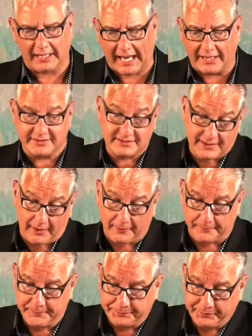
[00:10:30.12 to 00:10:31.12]
And
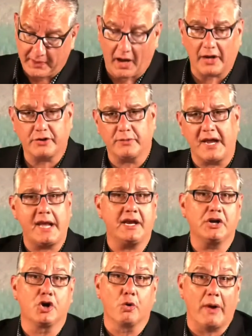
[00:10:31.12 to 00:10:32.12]
so God
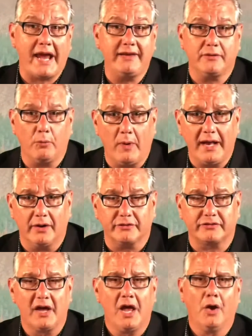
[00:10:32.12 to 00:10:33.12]
created great
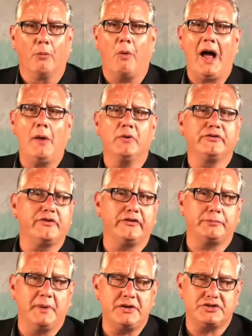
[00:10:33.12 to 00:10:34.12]
whales. Why was
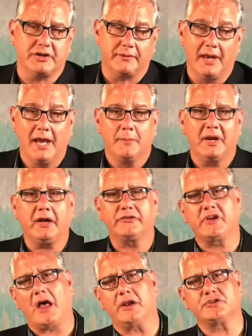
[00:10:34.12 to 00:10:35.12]
this mentioned?
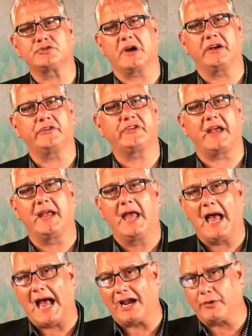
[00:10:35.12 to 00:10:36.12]
Because God is trying to say,
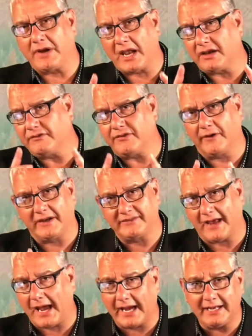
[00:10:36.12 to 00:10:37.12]
I created very
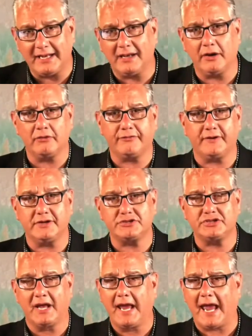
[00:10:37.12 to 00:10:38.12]
tiny little
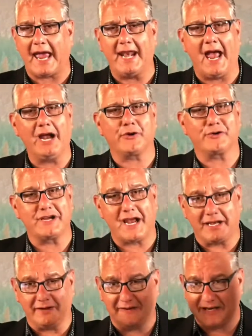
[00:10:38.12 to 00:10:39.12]
fish, and I
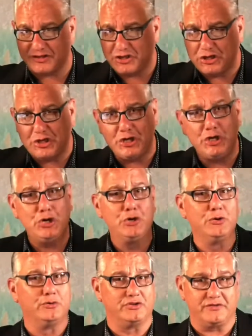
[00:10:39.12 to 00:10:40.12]
created these
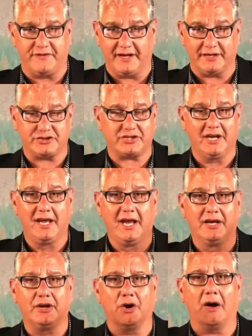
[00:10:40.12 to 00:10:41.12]
huge fish.
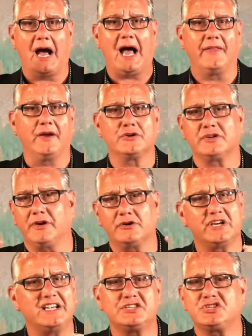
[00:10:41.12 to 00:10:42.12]
You know,
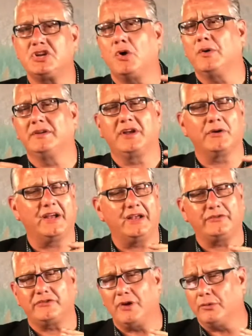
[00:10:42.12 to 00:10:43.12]
there is
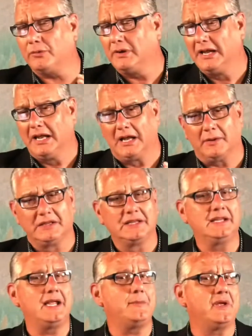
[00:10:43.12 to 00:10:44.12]
no
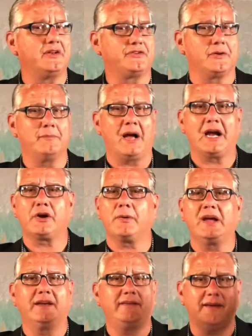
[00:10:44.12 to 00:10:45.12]
limit to my
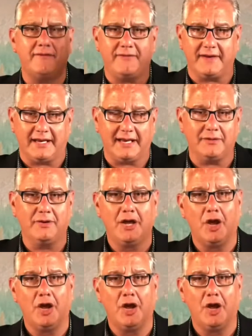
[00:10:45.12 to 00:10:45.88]
creativity. And